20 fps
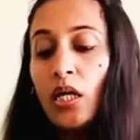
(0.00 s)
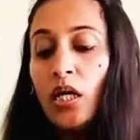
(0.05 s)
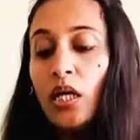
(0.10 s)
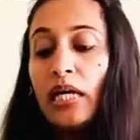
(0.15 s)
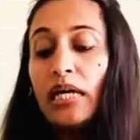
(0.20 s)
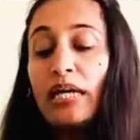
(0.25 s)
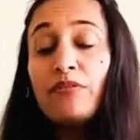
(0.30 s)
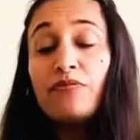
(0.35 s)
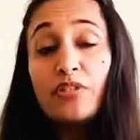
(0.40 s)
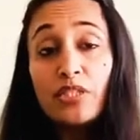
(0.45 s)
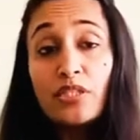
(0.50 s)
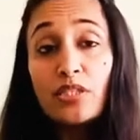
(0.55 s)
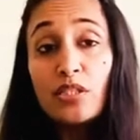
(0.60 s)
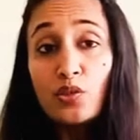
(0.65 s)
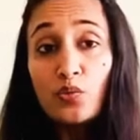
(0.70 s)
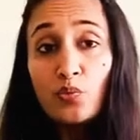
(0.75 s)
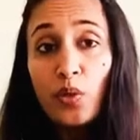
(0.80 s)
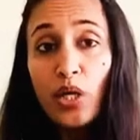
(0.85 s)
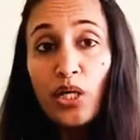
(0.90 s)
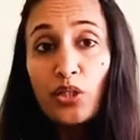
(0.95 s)
If this is
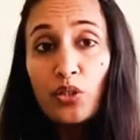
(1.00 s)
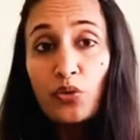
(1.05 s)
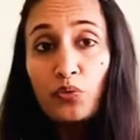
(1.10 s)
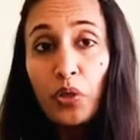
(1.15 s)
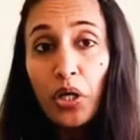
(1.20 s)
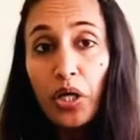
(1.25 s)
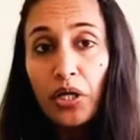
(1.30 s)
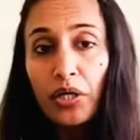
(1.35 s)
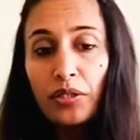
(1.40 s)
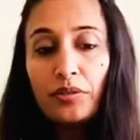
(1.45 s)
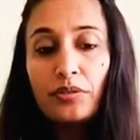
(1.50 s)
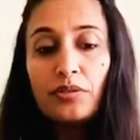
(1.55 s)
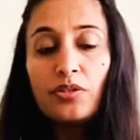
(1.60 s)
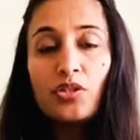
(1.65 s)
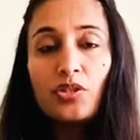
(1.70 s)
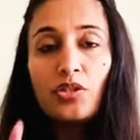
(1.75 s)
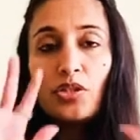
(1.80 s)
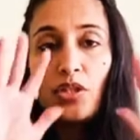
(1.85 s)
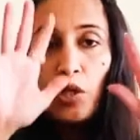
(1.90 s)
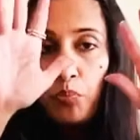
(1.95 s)
where you are, just
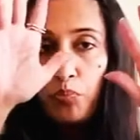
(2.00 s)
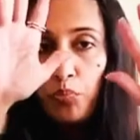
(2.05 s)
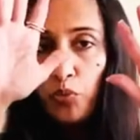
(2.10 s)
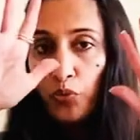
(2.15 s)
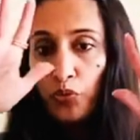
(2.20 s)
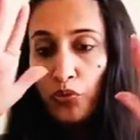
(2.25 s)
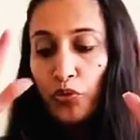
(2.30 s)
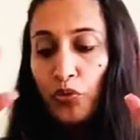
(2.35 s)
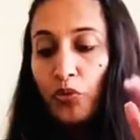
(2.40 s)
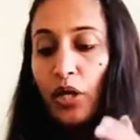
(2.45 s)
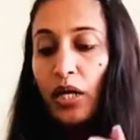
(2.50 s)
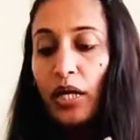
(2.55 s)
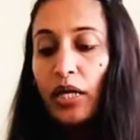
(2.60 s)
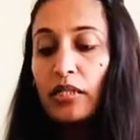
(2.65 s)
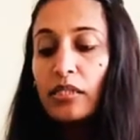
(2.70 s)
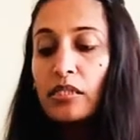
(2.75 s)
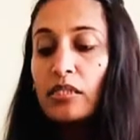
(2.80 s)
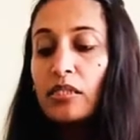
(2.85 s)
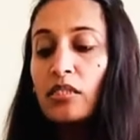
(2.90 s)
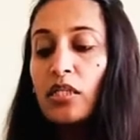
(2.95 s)
take both your
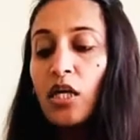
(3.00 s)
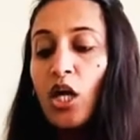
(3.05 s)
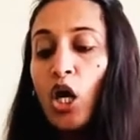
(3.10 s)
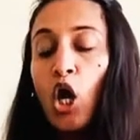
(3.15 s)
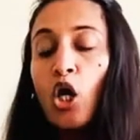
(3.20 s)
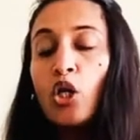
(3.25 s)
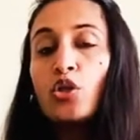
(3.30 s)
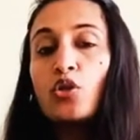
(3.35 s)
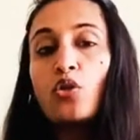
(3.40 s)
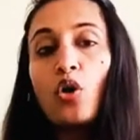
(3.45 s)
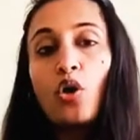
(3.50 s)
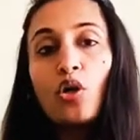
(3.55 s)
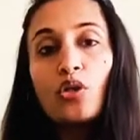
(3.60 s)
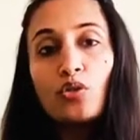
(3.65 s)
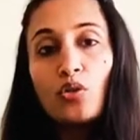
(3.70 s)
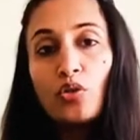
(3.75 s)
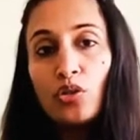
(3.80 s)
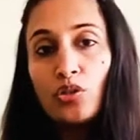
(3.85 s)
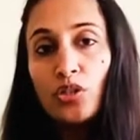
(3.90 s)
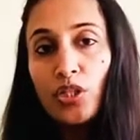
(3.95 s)
hands, not
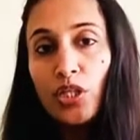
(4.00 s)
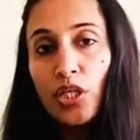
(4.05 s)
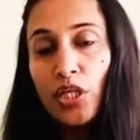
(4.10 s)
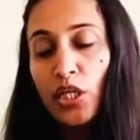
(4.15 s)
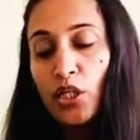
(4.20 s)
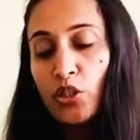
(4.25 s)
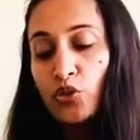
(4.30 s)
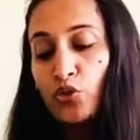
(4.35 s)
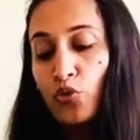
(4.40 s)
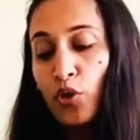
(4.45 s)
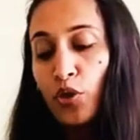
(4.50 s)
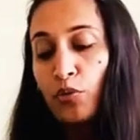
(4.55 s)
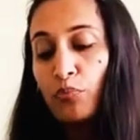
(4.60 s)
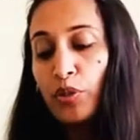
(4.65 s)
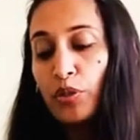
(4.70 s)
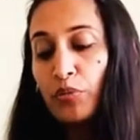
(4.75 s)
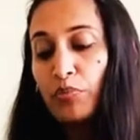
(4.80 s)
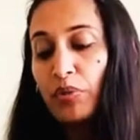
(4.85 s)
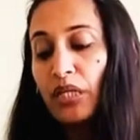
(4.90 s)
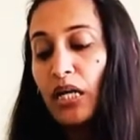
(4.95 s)
on the knee joint, but
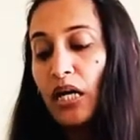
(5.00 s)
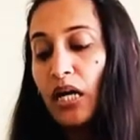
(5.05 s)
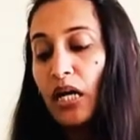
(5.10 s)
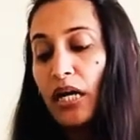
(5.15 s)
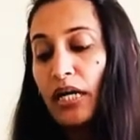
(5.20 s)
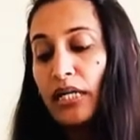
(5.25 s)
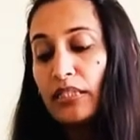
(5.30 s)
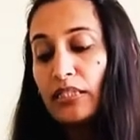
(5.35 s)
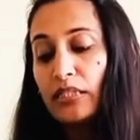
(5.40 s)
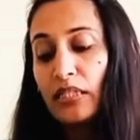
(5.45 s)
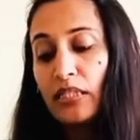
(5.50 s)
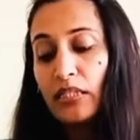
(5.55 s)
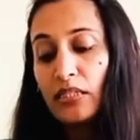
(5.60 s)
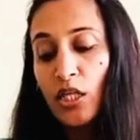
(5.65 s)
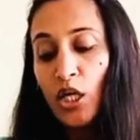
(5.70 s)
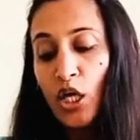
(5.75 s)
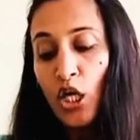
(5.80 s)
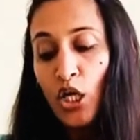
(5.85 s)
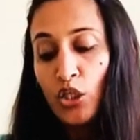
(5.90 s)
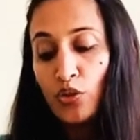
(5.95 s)
behind it.
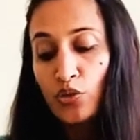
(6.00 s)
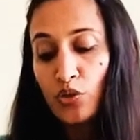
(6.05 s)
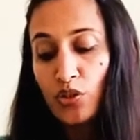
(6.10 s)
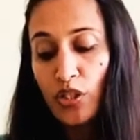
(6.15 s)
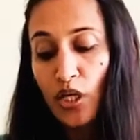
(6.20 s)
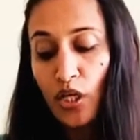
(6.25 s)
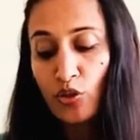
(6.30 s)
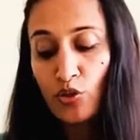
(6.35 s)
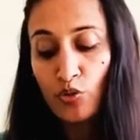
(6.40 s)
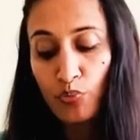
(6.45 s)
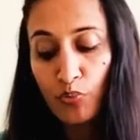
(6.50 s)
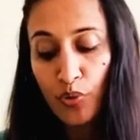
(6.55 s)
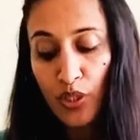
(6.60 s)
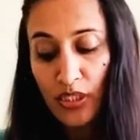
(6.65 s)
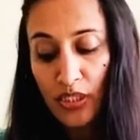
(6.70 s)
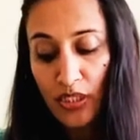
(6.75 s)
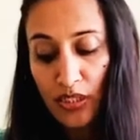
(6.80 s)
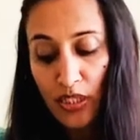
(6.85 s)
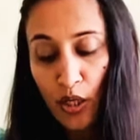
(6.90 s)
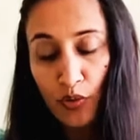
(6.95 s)
You start to press it
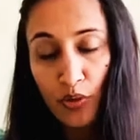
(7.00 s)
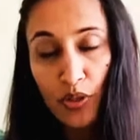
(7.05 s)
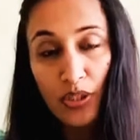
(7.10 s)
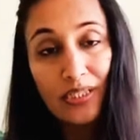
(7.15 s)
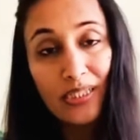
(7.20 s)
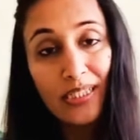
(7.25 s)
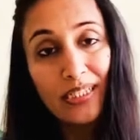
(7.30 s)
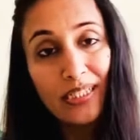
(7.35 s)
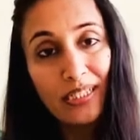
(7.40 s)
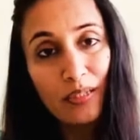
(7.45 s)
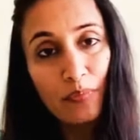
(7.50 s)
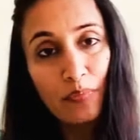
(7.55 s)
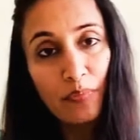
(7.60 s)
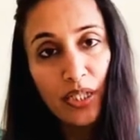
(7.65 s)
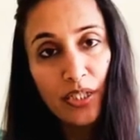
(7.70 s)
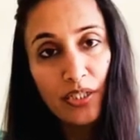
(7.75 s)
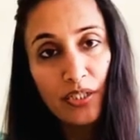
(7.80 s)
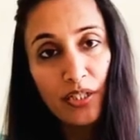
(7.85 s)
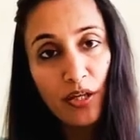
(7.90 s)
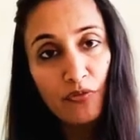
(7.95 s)
down a little bit.
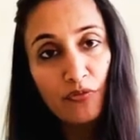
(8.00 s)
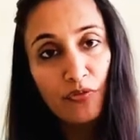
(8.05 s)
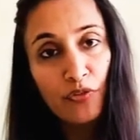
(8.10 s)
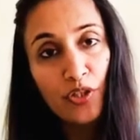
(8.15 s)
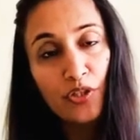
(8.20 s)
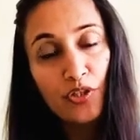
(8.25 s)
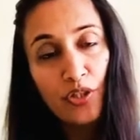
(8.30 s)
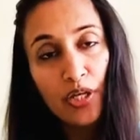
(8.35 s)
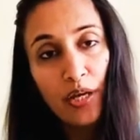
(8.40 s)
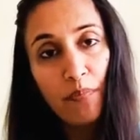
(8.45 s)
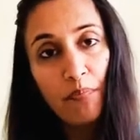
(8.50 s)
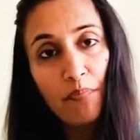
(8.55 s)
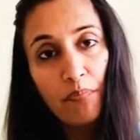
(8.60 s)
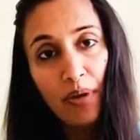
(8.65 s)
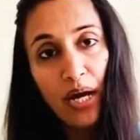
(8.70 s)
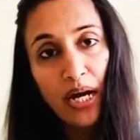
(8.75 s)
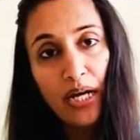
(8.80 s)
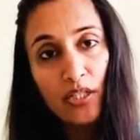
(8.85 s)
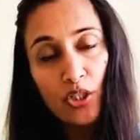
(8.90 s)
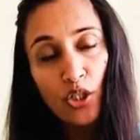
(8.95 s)
Never
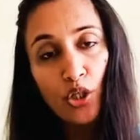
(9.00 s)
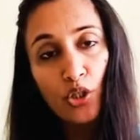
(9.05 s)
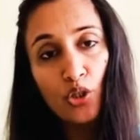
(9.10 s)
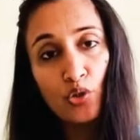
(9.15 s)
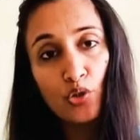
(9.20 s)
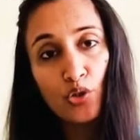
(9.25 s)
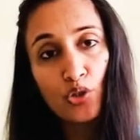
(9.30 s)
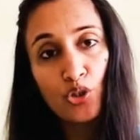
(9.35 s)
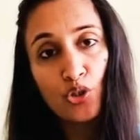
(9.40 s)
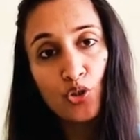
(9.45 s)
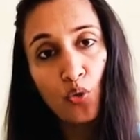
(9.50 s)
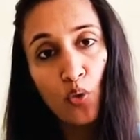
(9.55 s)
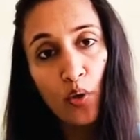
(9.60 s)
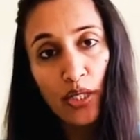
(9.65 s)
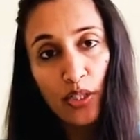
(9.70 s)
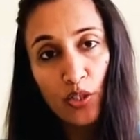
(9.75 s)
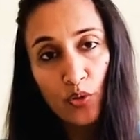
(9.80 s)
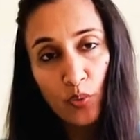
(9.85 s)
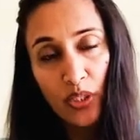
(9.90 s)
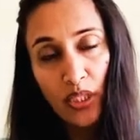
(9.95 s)
impact your joint
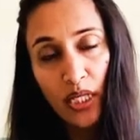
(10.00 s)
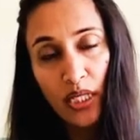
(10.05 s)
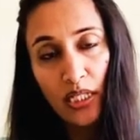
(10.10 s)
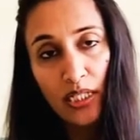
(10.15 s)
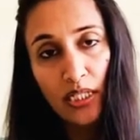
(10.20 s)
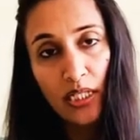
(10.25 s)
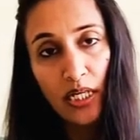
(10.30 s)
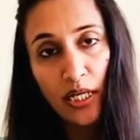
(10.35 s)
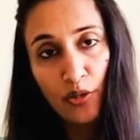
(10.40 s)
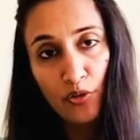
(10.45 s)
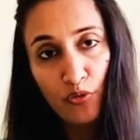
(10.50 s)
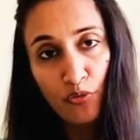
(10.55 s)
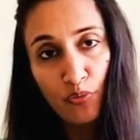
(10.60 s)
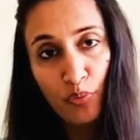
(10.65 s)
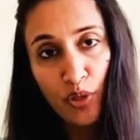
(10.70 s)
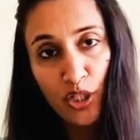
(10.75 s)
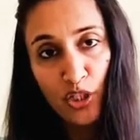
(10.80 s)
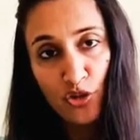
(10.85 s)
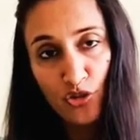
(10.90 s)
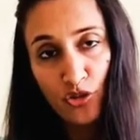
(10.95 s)
with any kind of
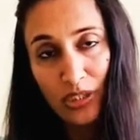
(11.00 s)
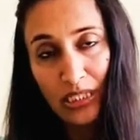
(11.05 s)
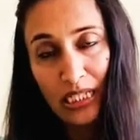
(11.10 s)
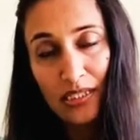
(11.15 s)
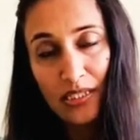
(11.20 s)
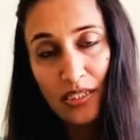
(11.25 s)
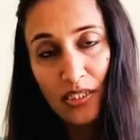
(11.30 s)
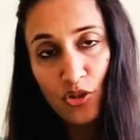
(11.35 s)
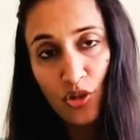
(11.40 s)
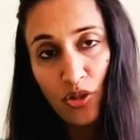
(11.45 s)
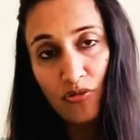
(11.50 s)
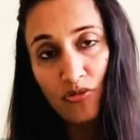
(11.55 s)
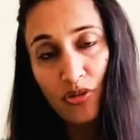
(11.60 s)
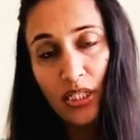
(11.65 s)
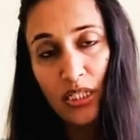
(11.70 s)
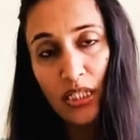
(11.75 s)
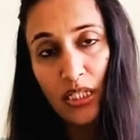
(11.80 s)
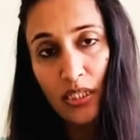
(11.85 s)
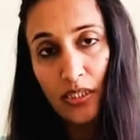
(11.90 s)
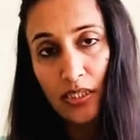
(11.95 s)
pressure. That's generally
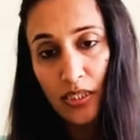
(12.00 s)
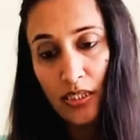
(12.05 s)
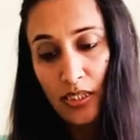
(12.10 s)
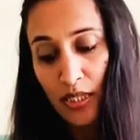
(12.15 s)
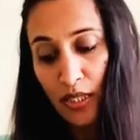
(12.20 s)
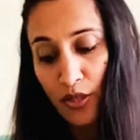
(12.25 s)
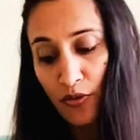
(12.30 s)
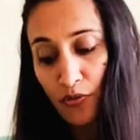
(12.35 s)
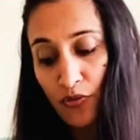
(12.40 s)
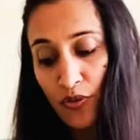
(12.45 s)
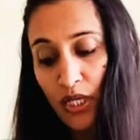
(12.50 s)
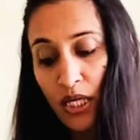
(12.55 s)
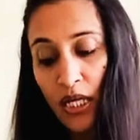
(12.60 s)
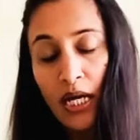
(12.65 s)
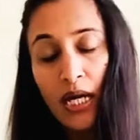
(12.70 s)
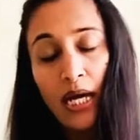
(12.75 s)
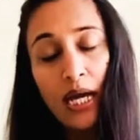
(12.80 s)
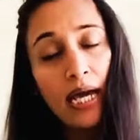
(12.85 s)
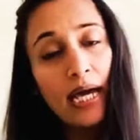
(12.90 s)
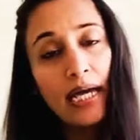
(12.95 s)
unsafe.
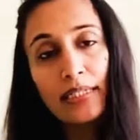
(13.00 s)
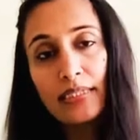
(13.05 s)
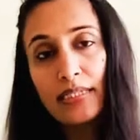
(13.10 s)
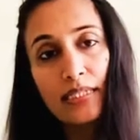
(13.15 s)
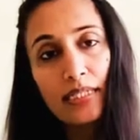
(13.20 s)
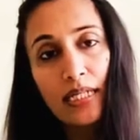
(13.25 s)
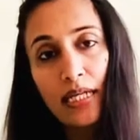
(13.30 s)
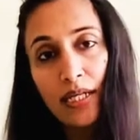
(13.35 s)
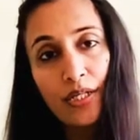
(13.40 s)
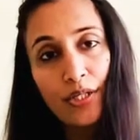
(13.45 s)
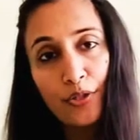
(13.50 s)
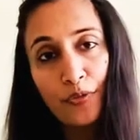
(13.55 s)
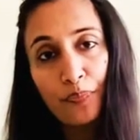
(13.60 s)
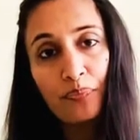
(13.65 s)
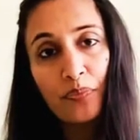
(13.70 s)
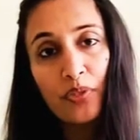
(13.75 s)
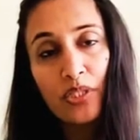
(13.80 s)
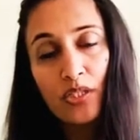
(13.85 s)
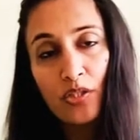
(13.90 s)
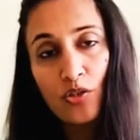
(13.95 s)
And stay here.
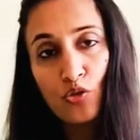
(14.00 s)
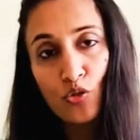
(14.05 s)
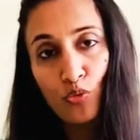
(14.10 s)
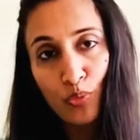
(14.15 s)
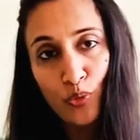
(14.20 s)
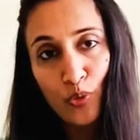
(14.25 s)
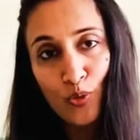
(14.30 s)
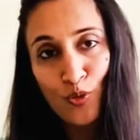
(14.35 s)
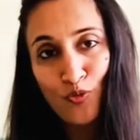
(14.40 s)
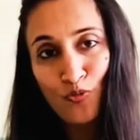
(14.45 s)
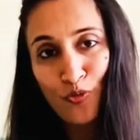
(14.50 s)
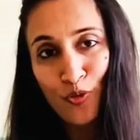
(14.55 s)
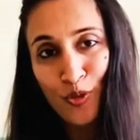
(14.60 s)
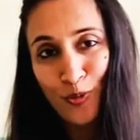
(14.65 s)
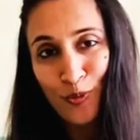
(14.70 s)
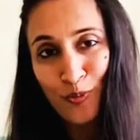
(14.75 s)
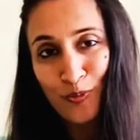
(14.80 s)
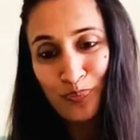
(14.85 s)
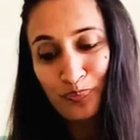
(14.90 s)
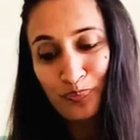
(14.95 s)
This is the pose for you.